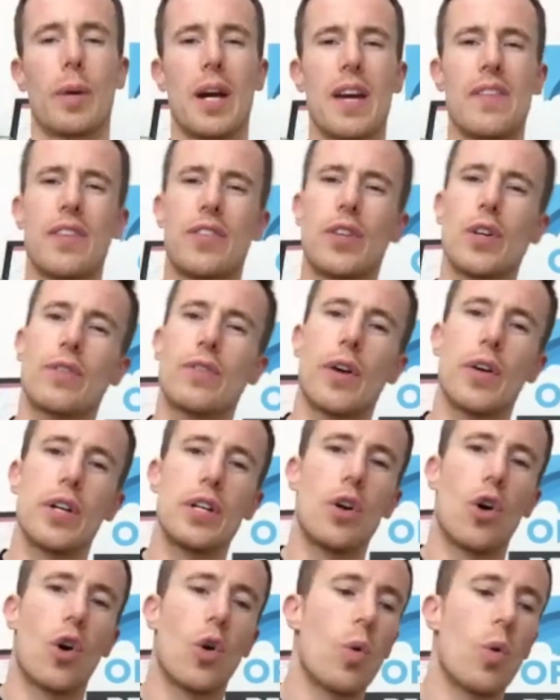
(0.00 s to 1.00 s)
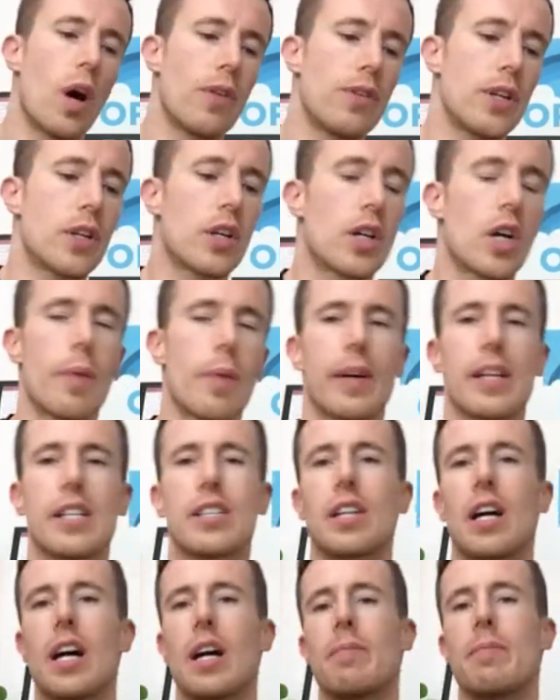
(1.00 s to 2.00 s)
but even if you're very young, what if you could go back in
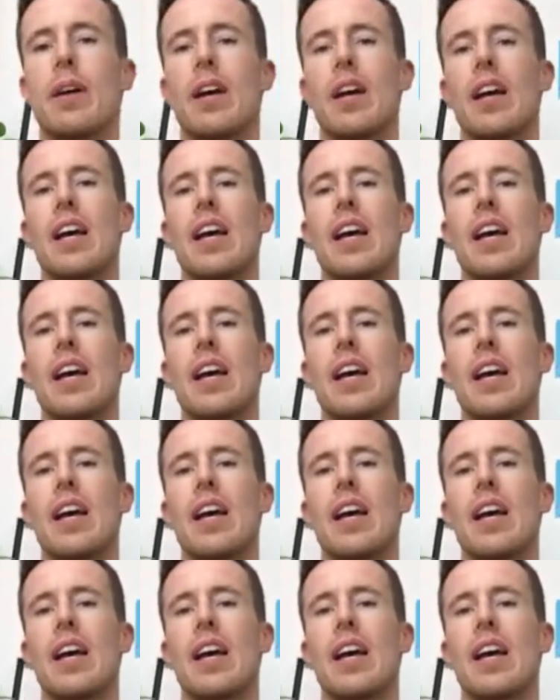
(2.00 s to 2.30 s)
time